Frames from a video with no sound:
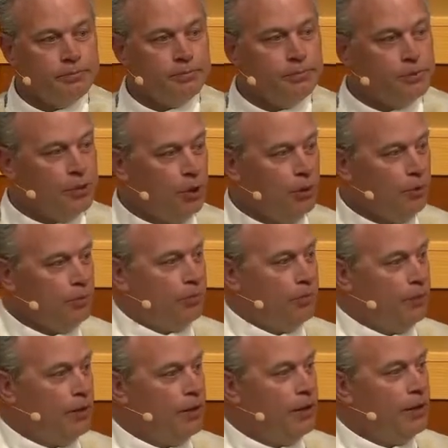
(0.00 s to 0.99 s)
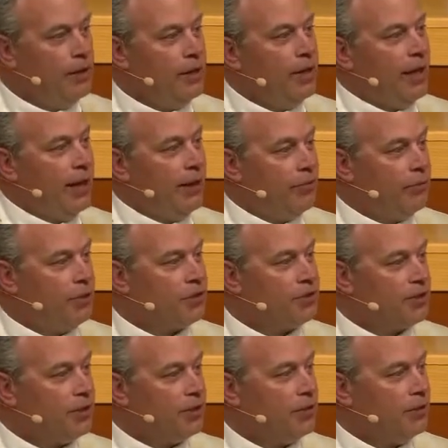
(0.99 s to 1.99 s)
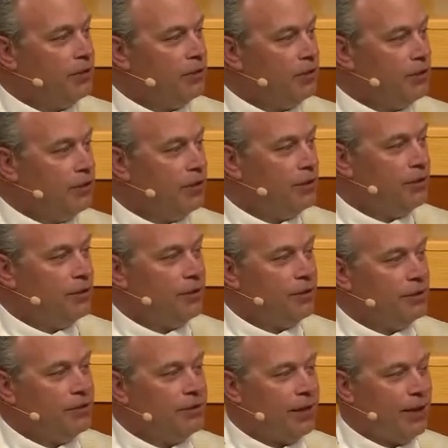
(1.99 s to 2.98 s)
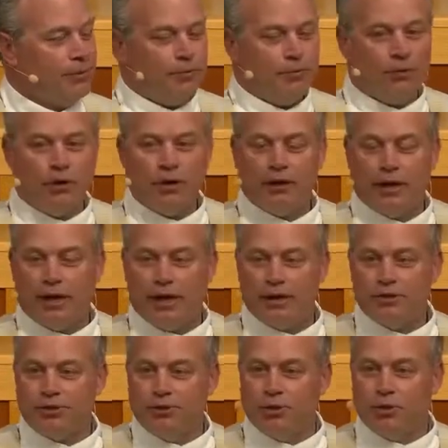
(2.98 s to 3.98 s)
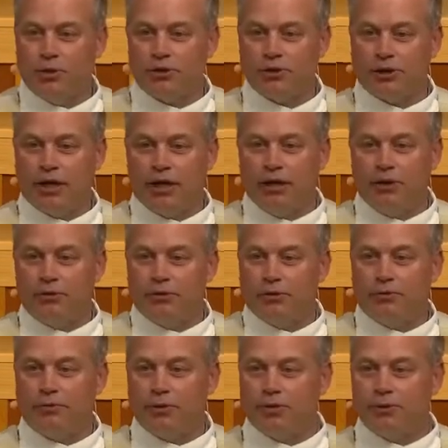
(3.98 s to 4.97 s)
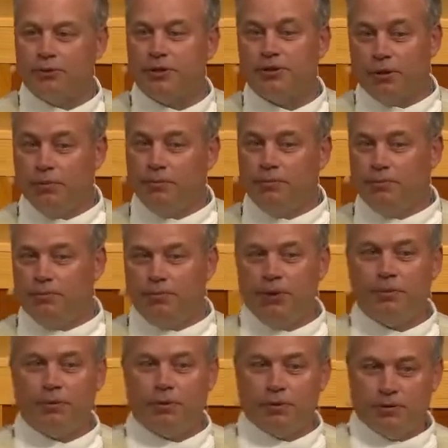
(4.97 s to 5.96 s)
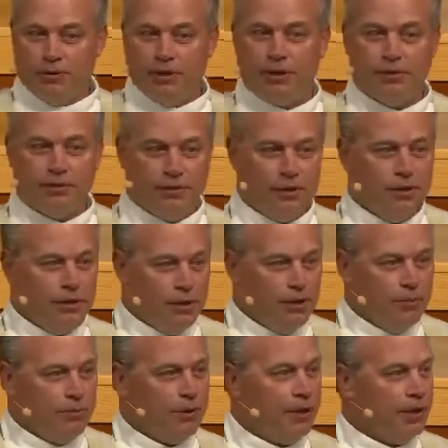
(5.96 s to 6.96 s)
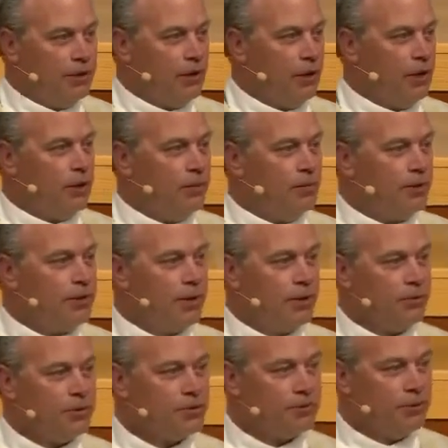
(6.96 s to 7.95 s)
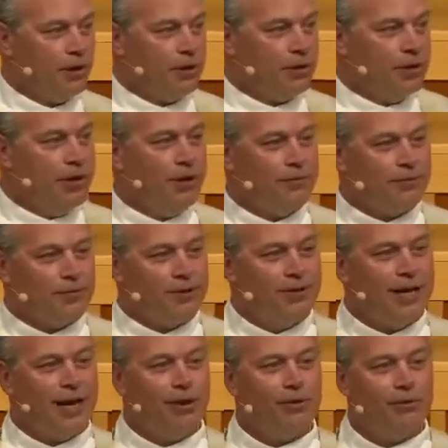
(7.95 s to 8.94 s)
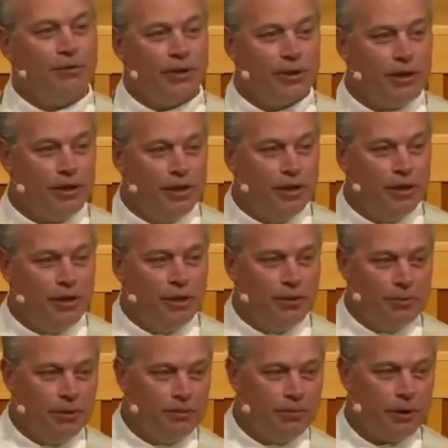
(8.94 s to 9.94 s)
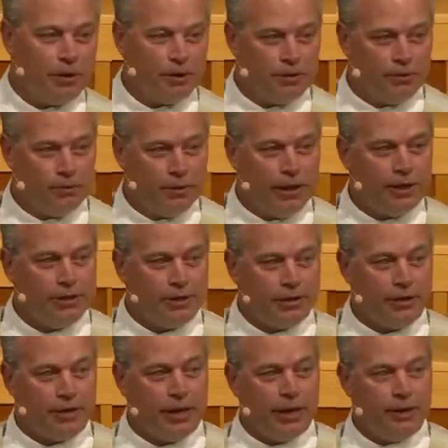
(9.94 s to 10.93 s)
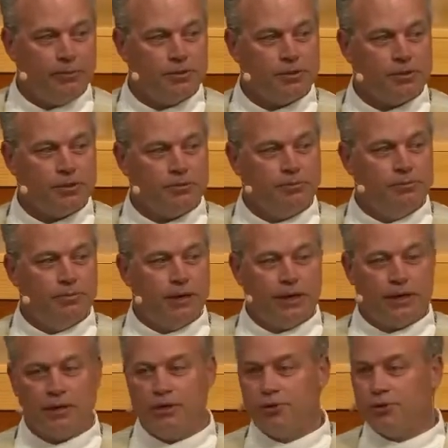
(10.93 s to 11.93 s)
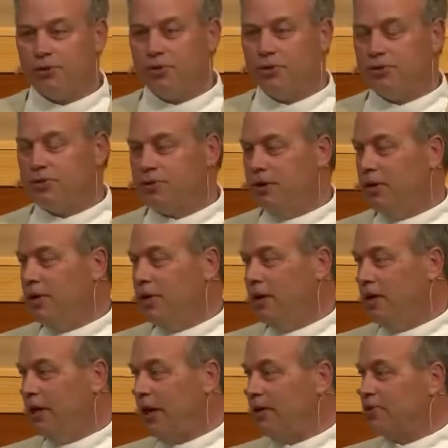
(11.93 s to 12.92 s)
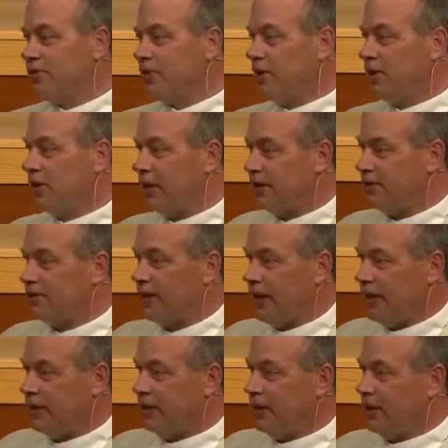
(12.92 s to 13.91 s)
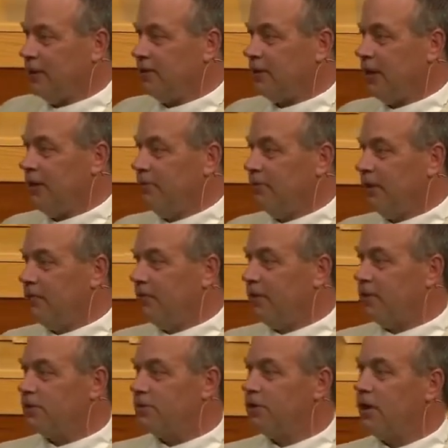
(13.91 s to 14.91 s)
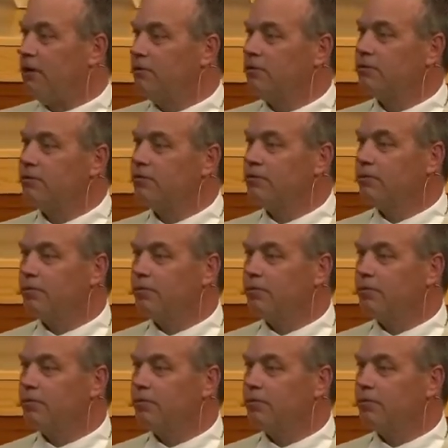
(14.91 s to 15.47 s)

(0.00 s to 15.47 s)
So, every single time before class, George and I threw the frisbee. Some people did play along, but they were smart enough to not really be part of the reindeer games. But as soon as class started, I sat and I typed my fingers off.